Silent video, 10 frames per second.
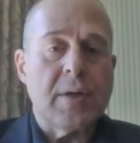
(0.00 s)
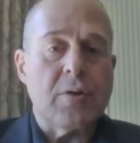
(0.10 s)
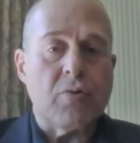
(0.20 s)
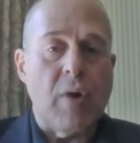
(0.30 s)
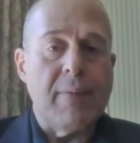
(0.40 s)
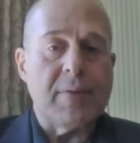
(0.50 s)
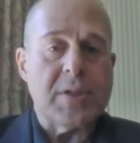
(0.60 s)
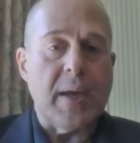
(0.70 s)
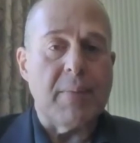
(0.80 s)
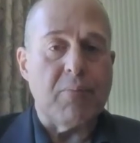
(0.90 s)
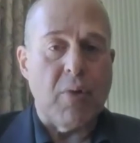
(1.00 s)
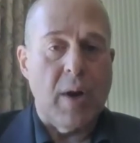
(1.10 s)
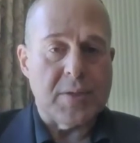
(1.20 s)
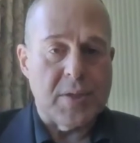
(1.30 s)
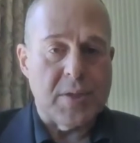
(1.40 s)
drive a second
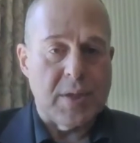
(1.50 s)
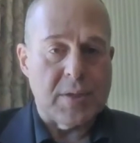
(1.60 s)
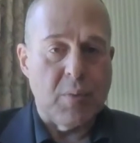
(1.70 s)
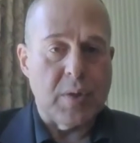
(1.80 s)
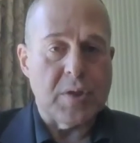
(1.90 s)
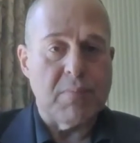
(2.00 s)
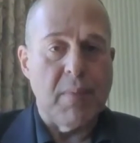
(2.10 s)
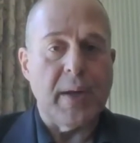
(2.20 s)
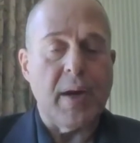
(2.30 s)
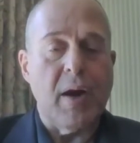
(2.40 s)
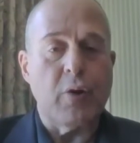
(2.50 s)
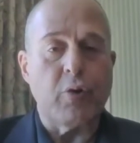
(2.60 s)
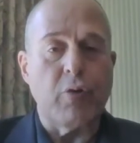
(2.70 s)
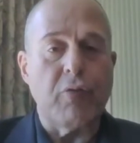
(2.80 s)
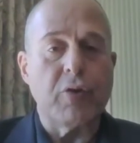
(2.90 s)
process, which is
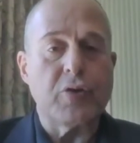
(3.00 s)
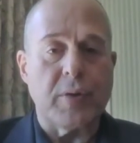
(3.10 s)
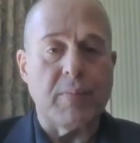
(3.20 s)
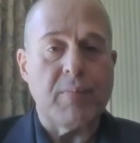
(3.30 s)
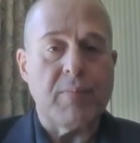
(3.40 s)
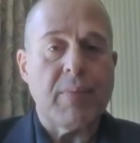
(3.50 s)
mitochondrial fusion.